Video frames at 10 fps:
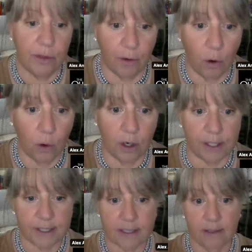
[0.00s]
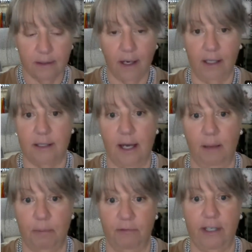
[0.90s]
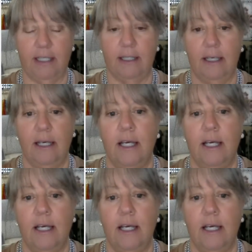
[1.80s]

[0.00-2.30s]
with a horse on top of it.